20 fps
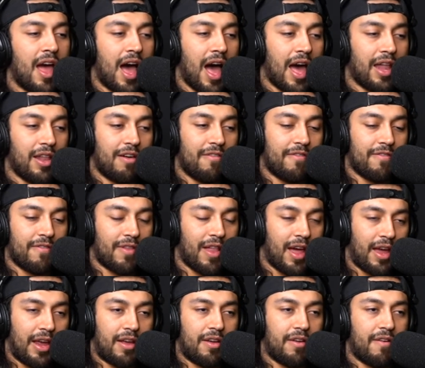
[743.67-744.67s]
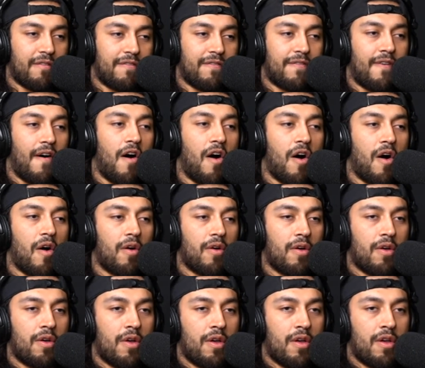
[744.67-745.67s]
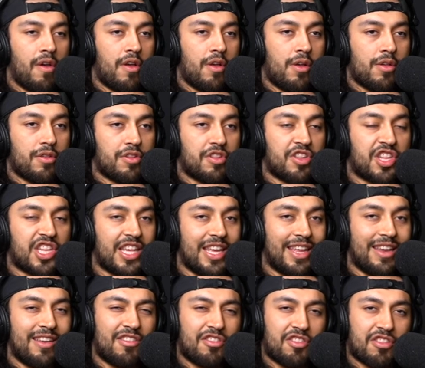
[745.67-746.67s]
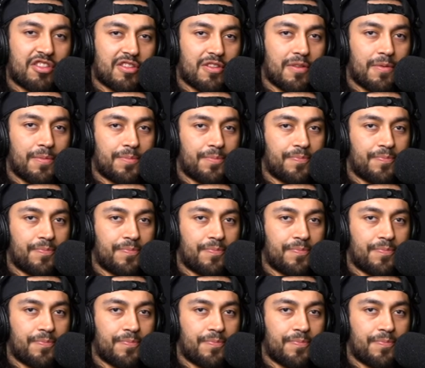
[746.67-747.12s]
I love like fall scents,